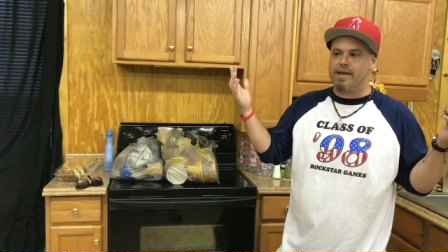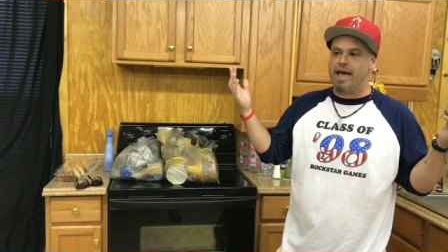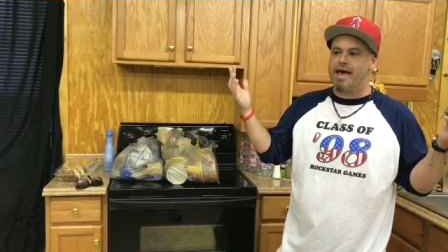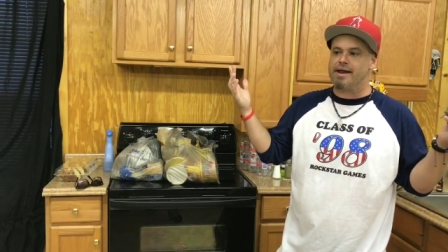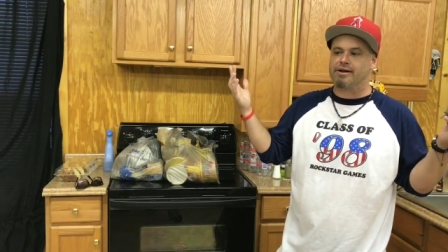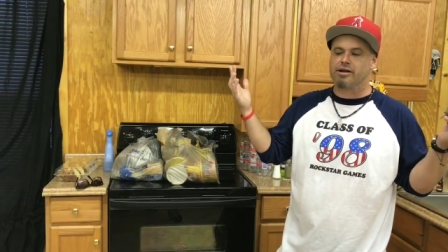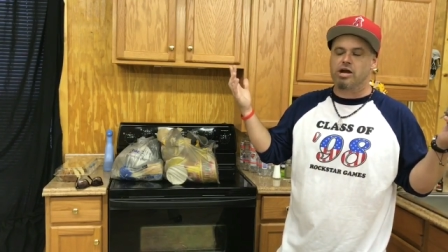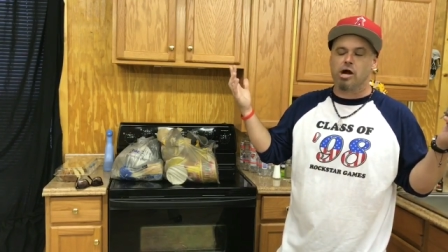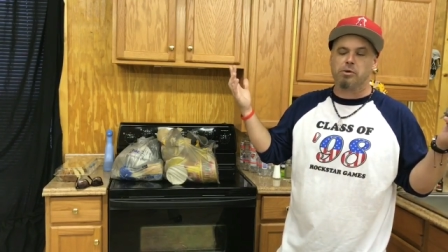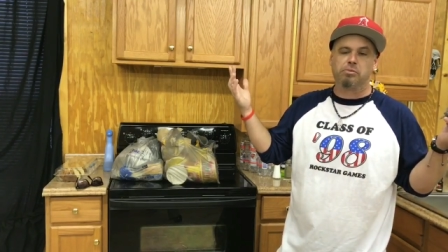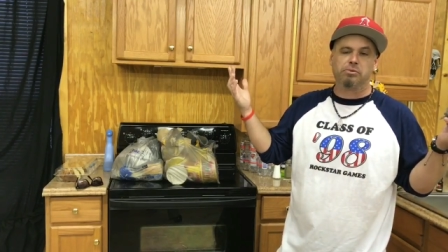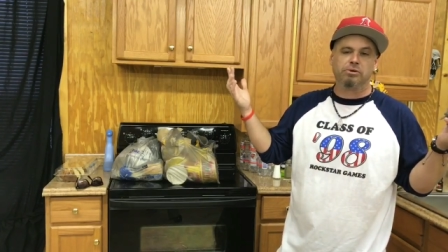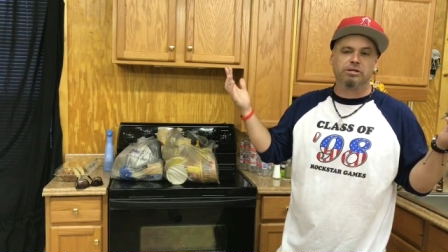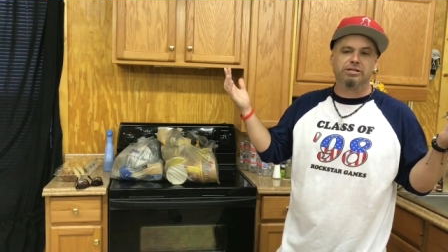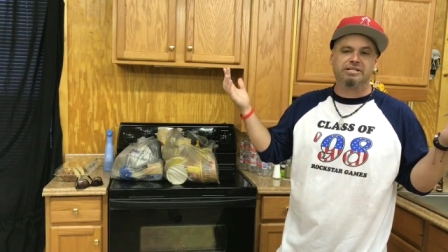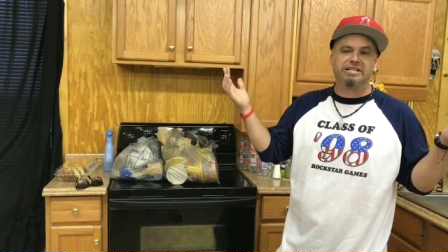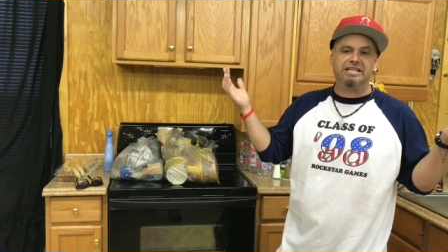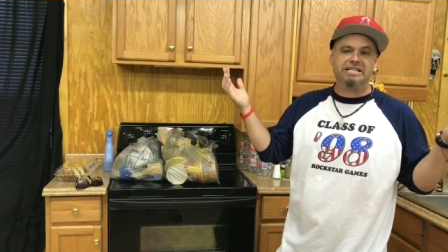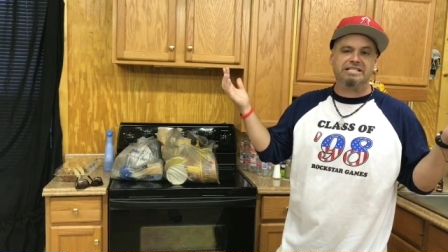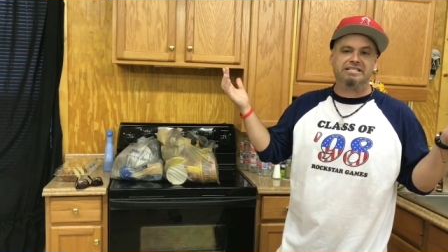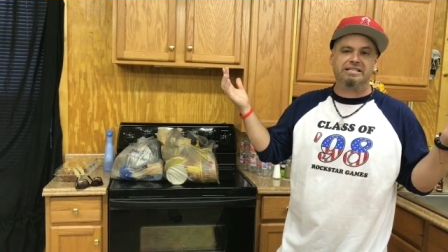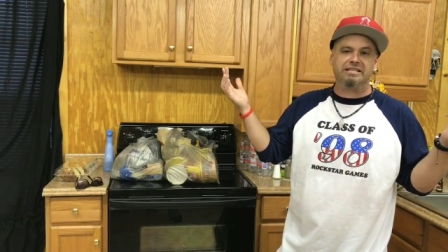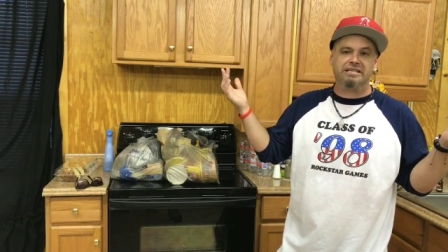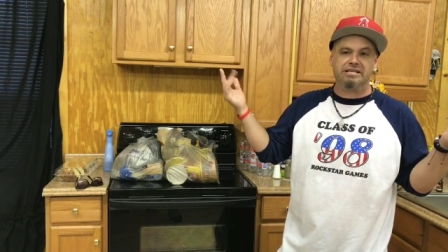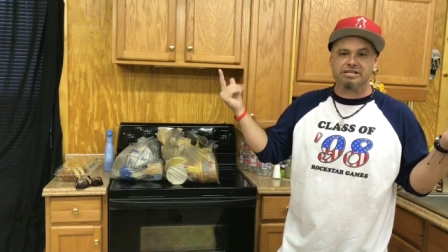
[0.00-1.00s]
had a couple of
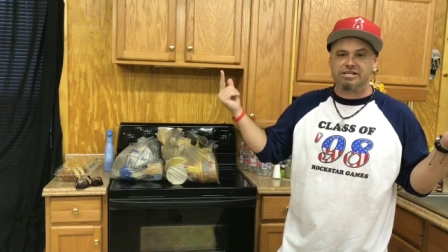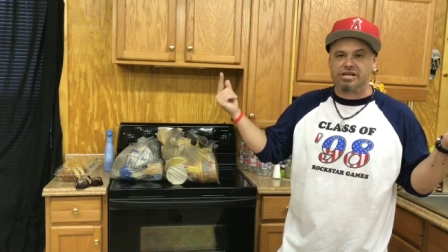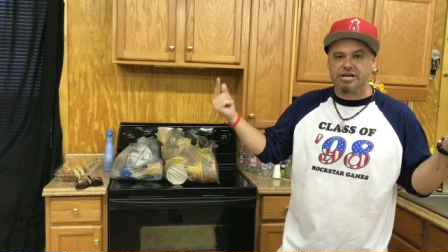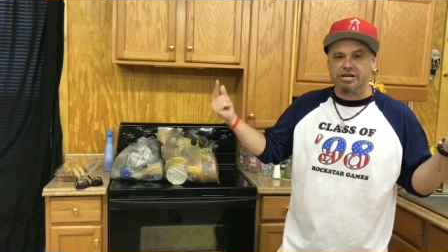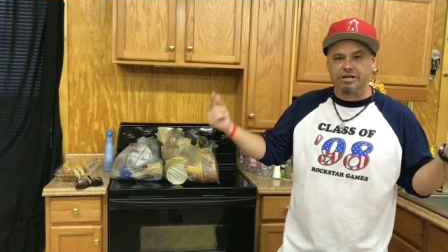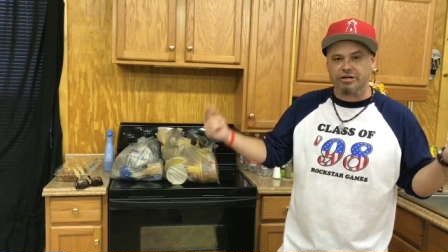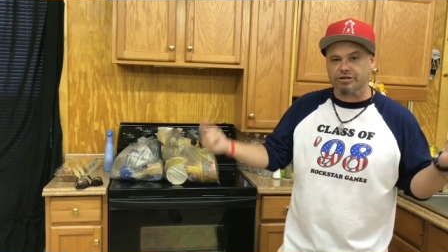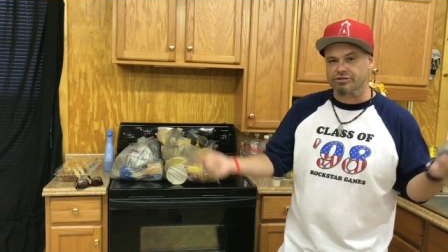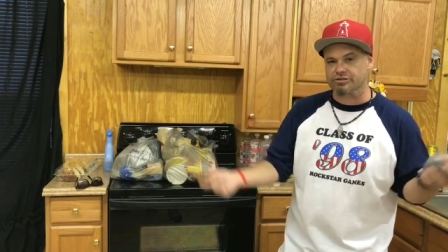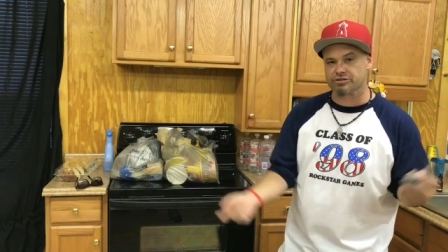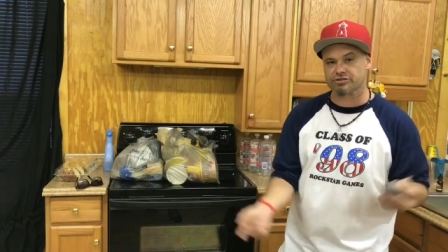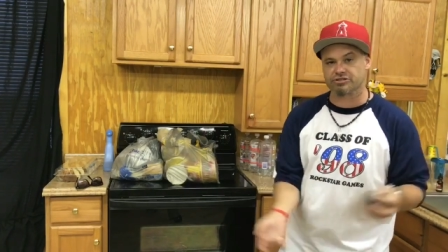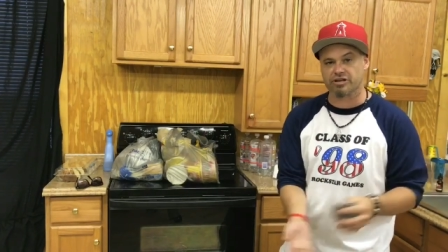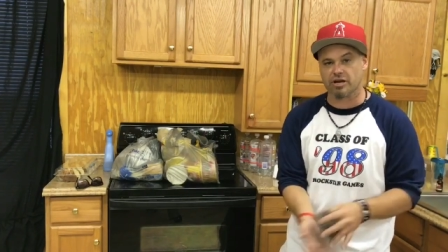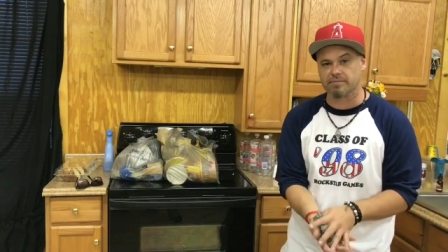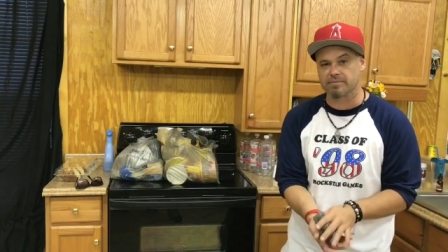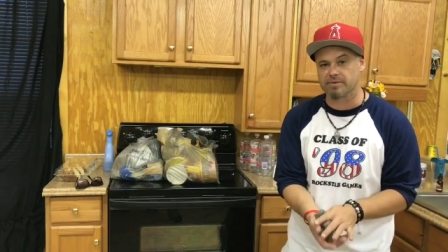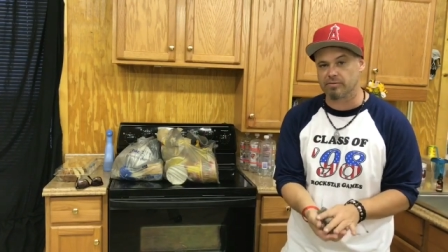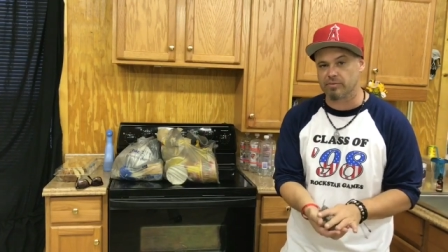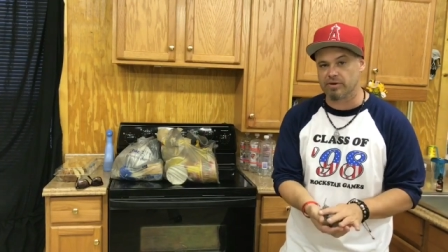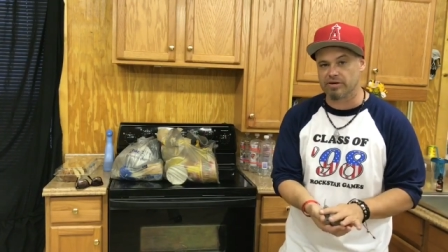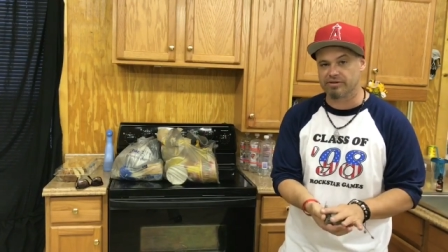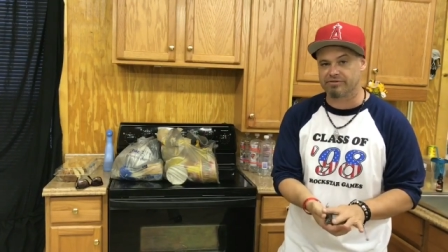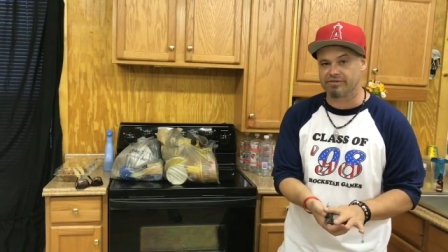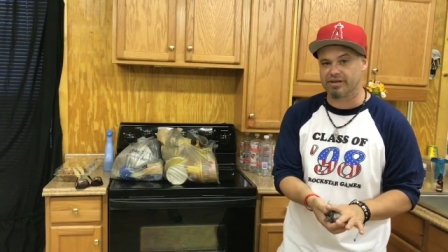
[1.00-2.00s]
decent dinners or
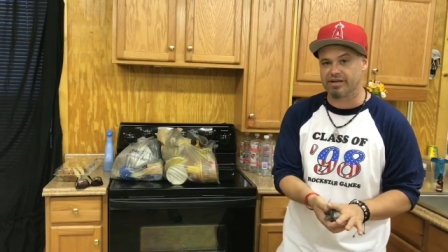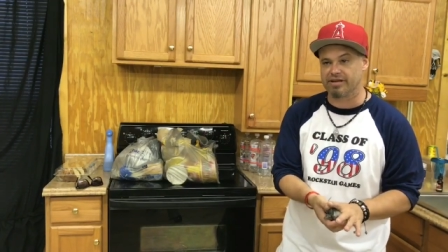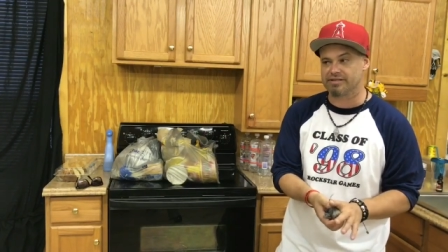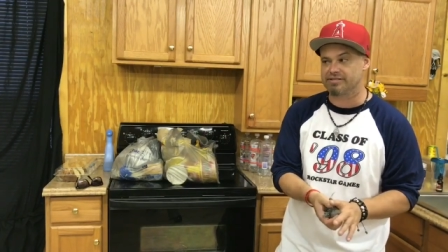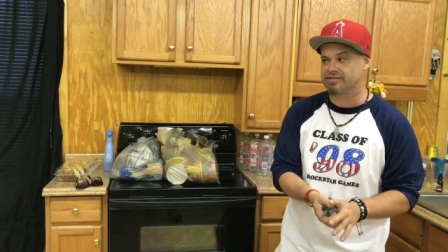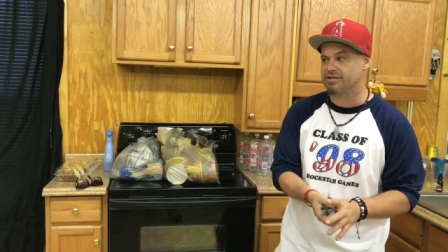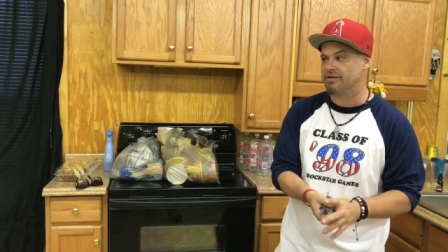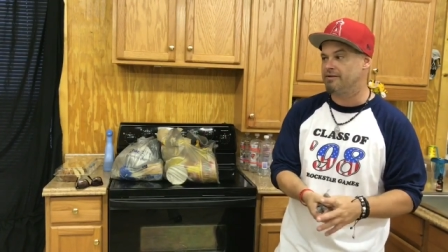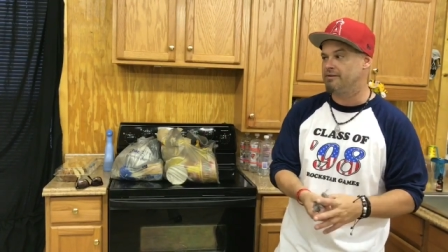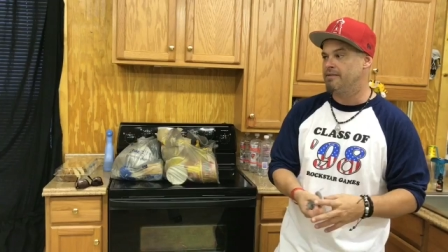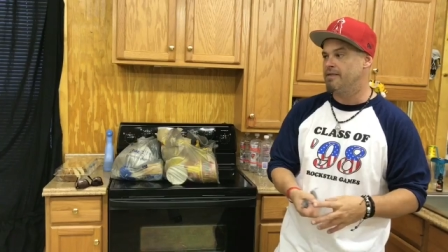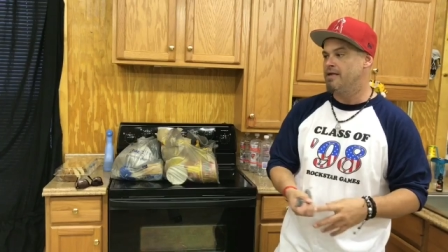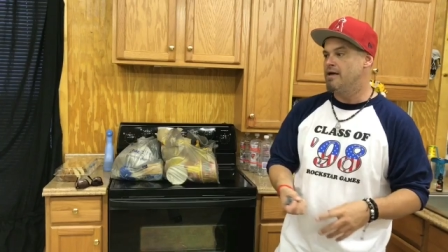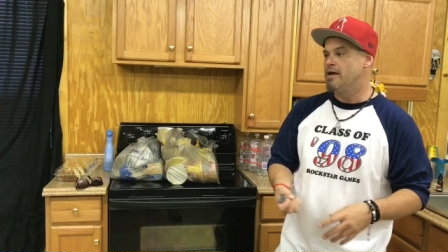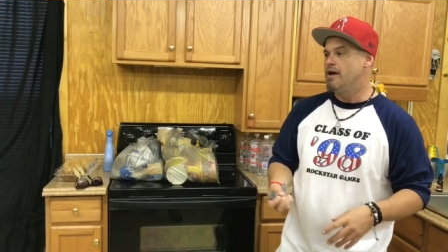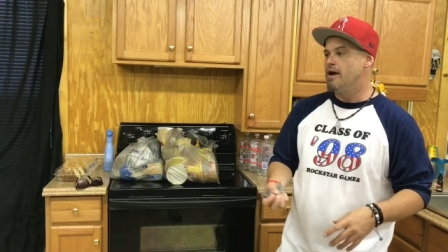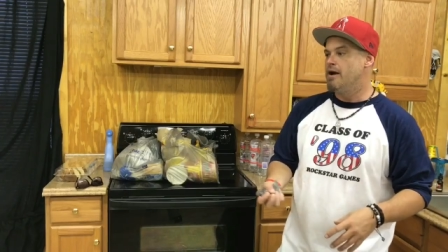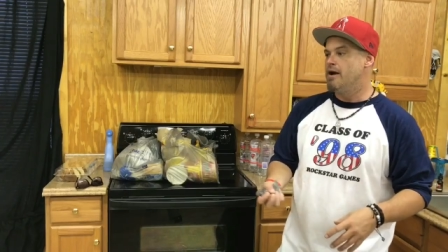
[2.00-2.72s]
something with this.